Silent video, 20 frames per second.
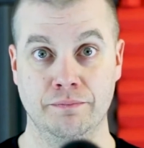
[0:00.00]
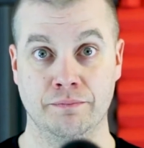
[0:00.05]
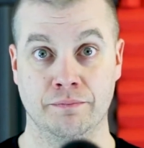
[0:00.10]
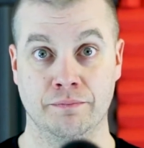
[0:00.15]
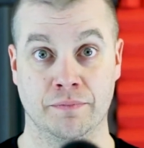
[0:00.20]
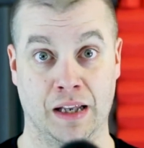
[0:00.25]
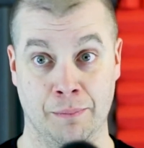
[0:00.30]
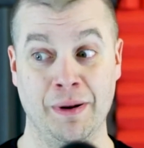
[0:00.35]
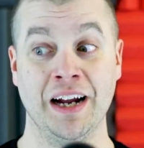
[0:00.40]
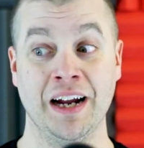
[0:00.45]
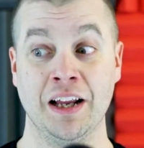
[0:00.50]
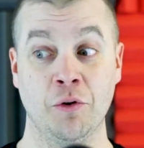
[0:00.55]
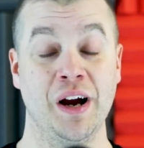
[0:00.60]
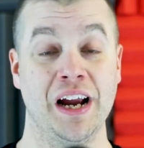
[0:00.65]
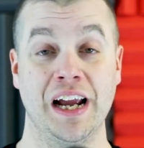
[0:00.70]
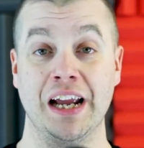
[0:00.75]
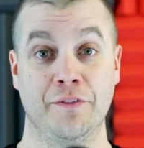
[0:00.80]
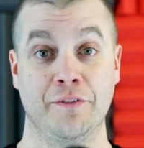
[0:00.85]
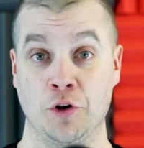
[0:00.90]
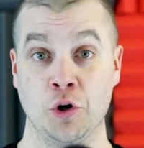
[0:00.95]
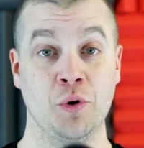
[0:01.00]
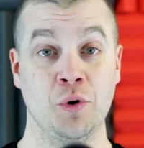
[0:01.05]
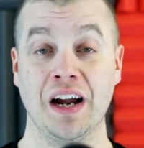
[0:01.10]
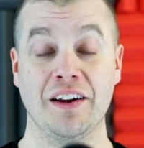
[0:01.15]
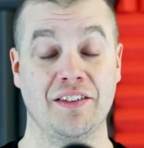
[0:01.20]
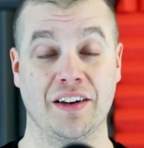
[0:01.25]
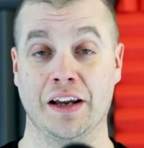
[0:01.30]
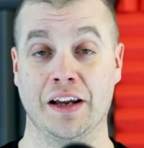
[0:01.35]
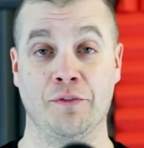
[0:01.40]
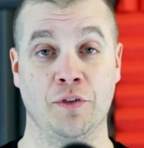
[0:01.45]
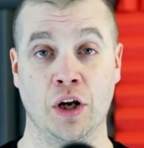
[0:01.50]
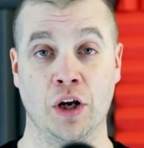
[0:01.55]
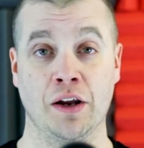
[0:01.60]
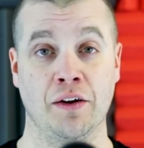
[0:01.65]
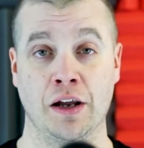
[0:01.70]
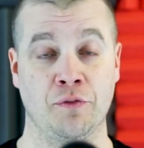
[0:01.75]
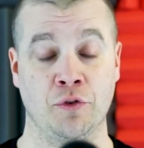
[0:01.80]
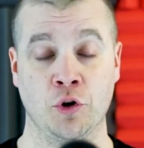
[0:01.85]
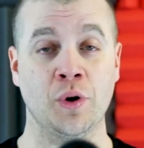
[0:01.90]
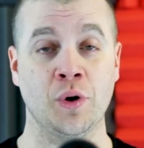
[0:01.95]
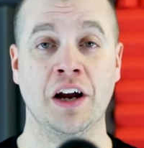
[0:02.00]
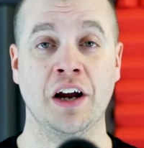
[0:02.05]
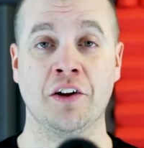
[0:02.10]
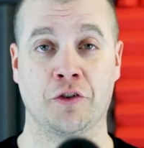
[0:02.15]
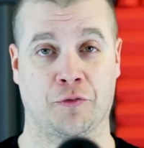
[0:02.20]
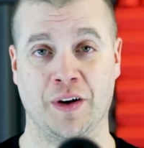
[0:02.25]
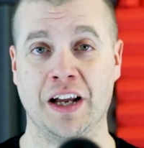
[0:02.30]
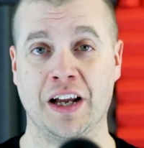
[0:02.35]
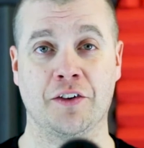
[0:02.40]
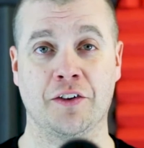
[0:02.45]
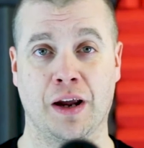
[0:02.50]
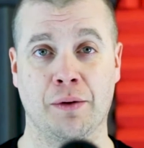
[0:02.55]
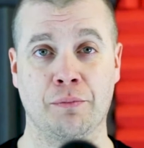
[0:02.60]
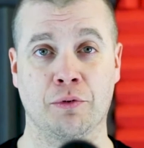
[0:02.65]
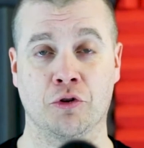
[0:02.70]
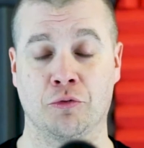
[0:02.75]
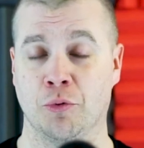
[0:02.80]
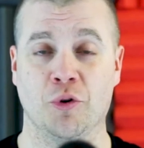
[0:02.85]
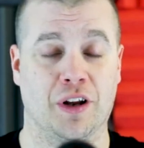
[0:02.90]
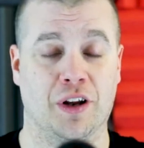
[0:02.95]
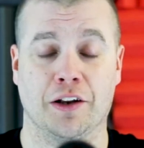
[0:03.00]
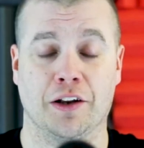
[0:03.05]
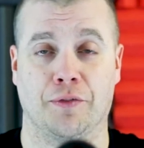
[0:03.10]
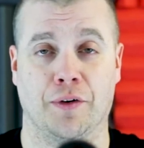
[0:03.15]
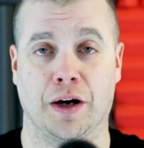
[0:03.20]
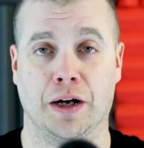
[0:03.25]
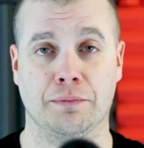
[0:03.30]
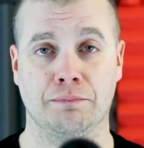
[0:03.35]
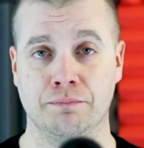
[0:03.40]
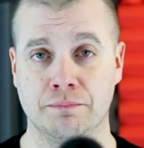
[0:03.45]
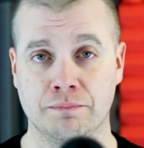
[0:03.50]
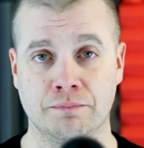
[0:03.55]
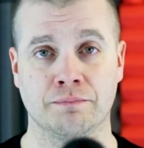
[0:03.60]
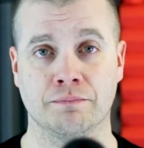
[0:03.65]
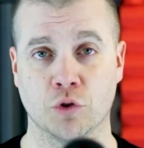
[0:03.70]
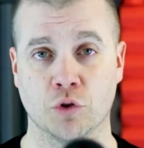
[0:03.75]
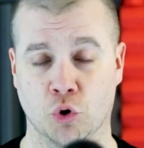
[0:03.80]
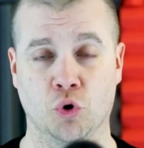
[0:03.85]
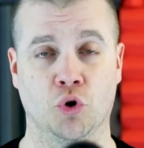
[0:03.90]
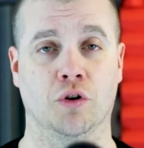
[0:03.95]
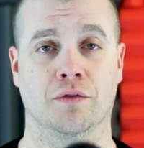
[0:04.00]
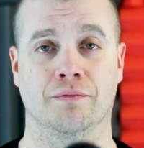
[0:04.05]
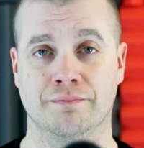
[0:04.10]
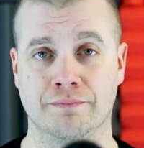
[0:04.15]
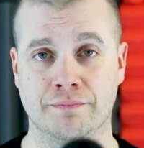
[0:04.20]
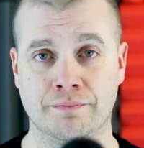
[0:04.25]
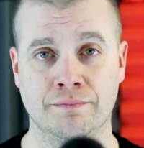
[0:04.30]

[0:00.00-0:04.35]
And by the way, if you guys if, if you guys are fans of Fabulous Moolah, that's fine. Cool.